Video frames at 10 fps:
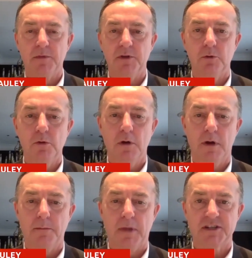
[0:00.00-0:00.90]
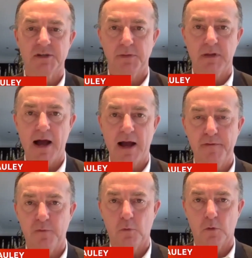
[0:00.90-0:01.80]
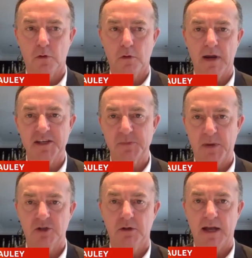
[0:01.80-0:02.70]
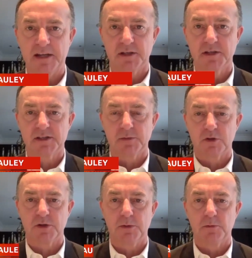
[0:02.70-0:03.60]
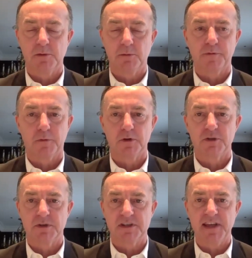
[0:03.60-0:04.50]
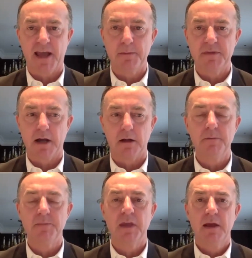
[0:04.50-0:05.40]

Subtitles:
you must apply for a special license, which we refer to as the MDEL,